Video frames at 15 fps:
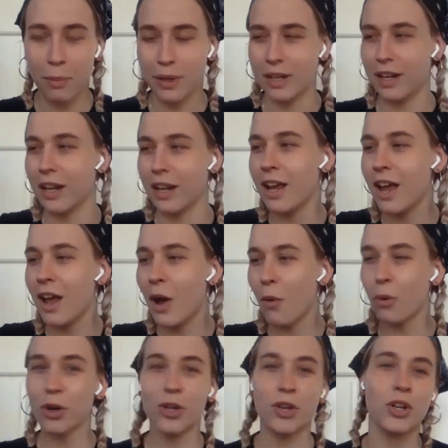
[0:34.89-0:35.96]
And
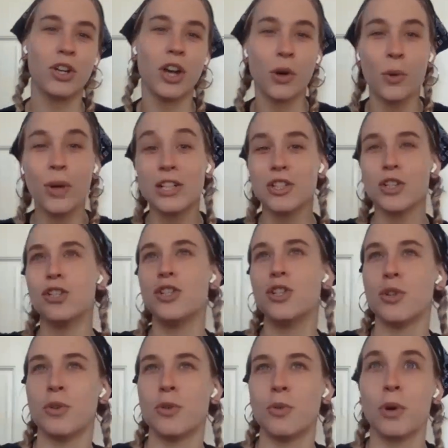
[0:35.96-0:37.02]
what are you going to
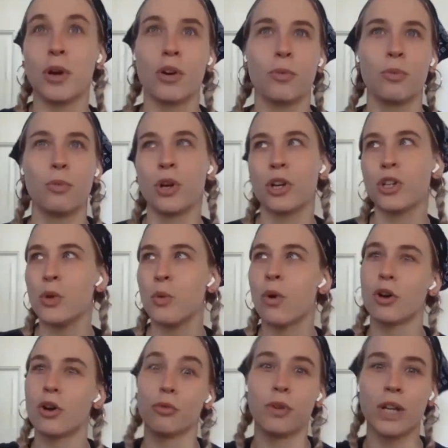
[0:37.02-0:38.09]
do? Where do you
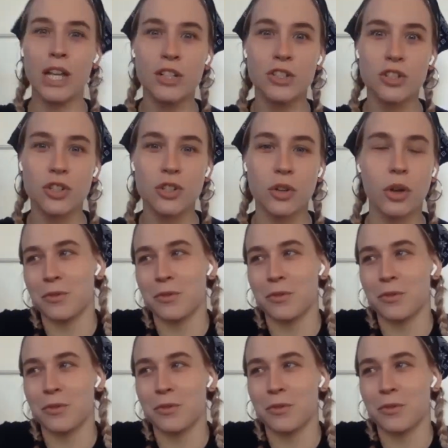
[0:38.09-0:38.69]
want to reach?